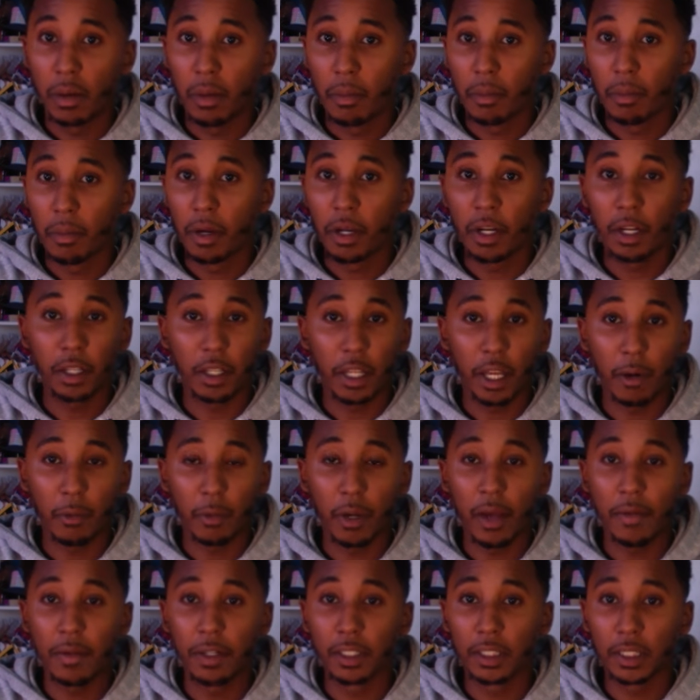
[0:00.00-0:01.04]
meaning that we
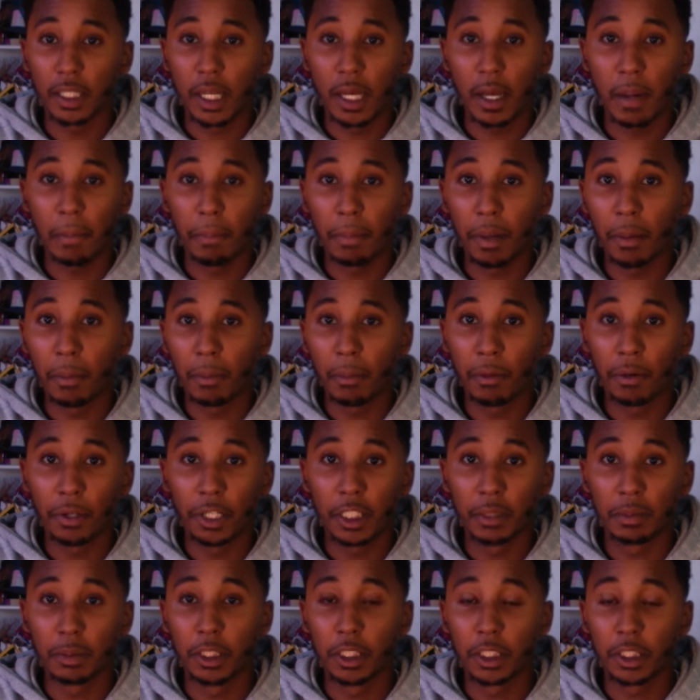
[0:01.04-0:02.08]
have the same people in
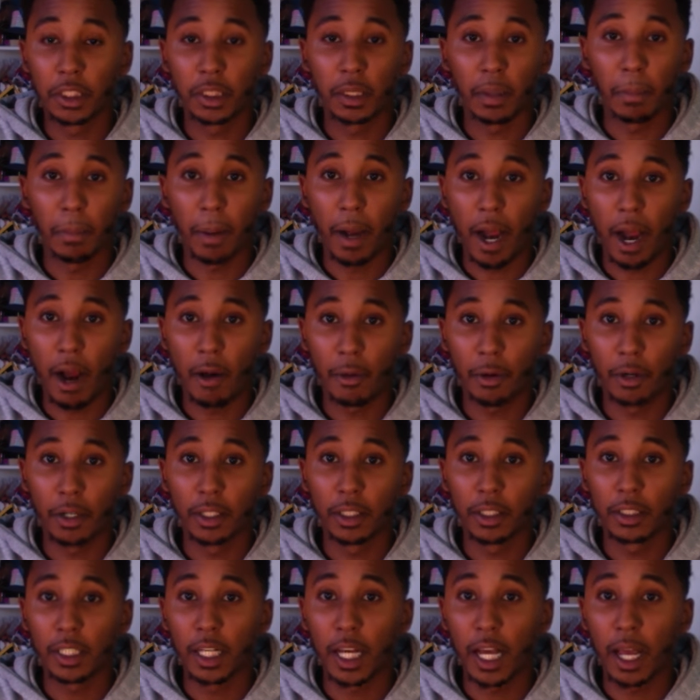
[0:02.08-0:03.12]
these positions of power
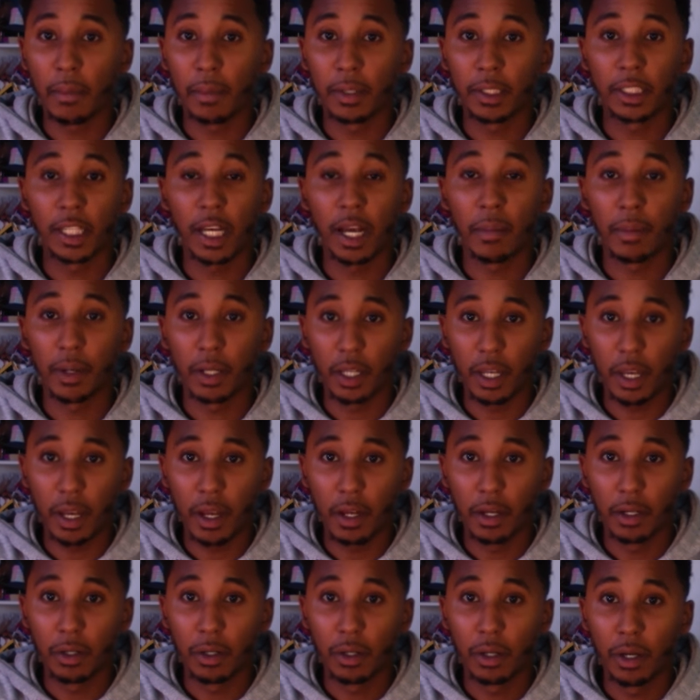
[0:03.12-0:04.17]
time and time
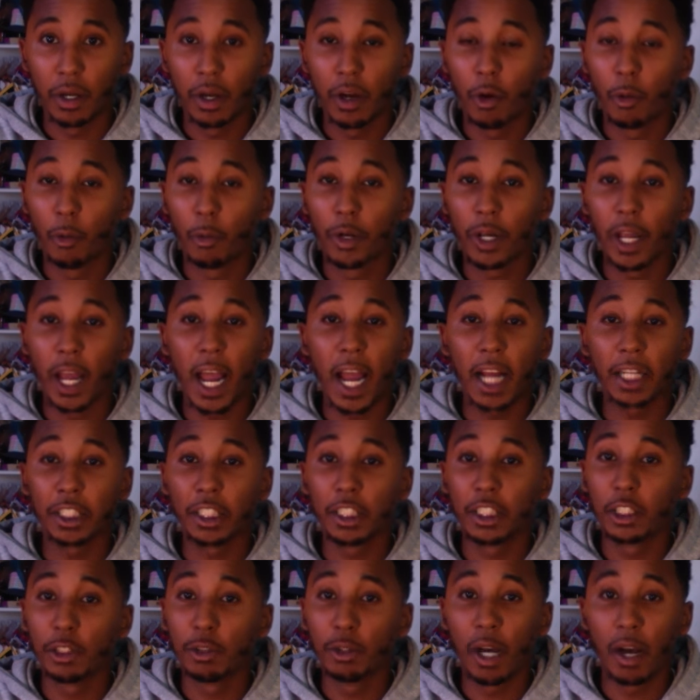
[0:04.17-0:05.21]
again. We actually
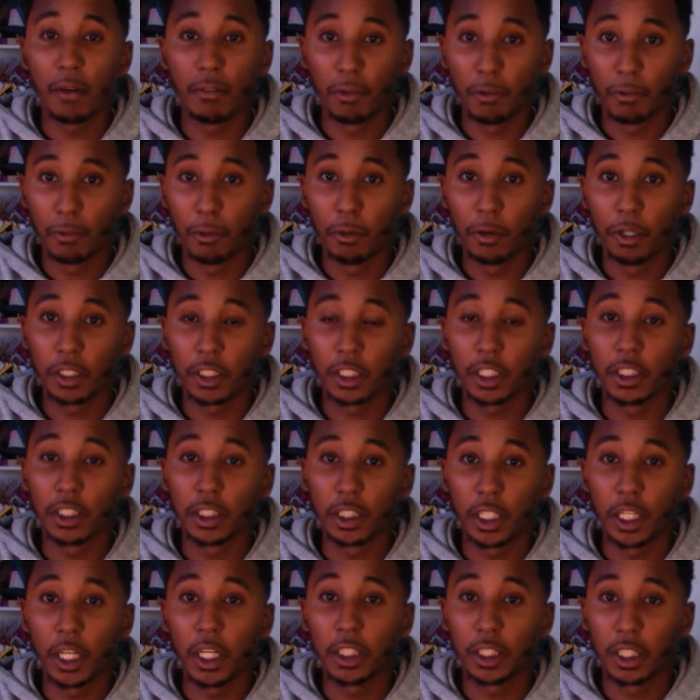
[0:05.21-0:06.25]
do have a voice in
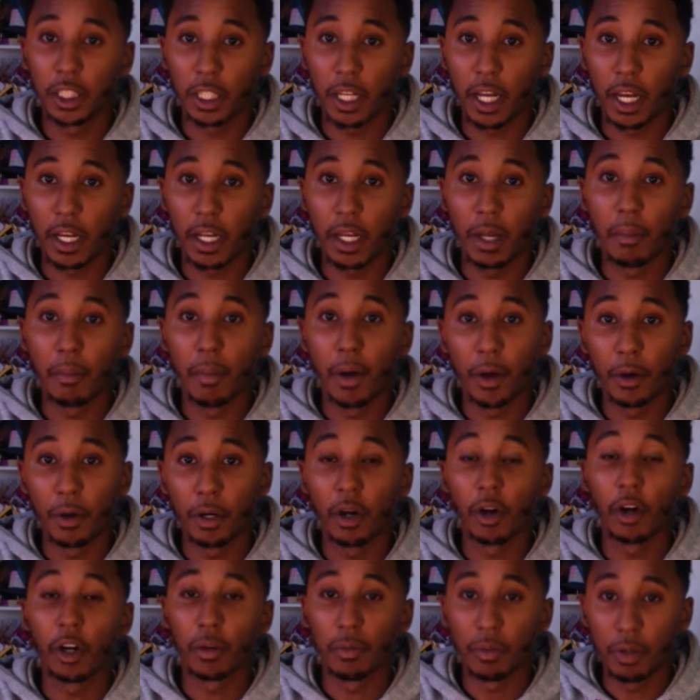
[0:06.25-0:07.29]
changing that and bettering
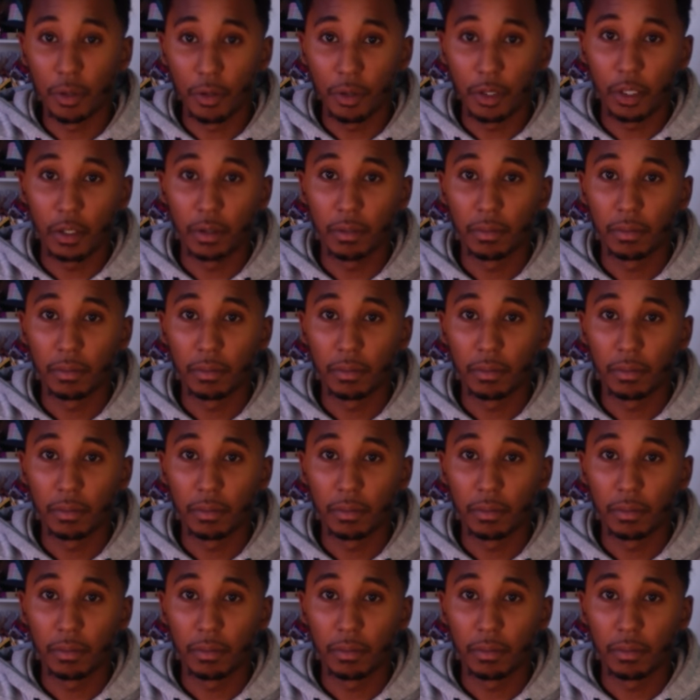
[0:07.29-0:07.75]
our community.